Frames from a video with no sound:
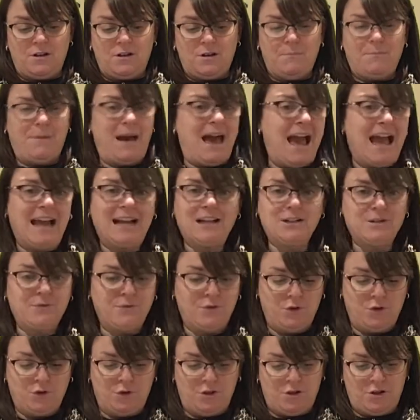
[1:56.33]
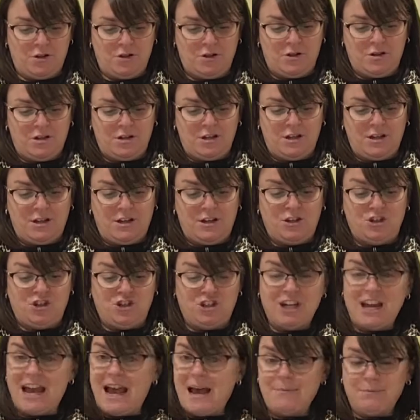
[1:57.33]
Packed full,
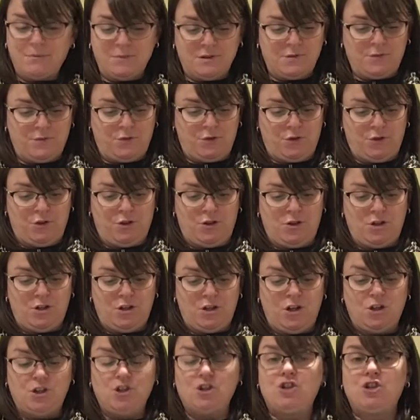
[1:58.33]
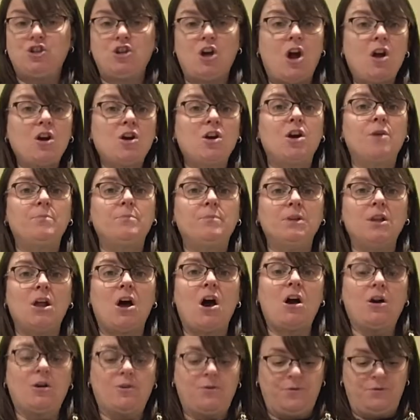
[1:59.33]
jammed full,
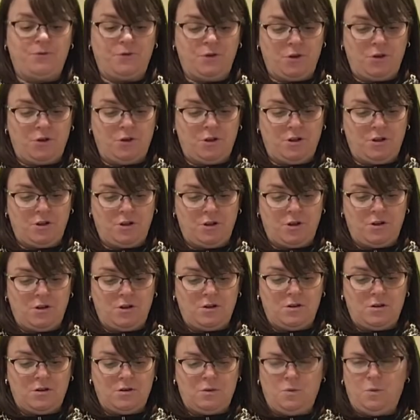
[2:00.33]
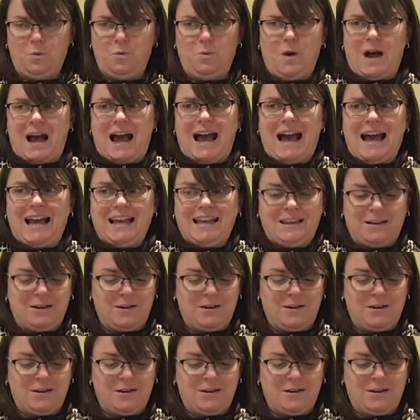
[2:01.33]
chock-a-block full. Why?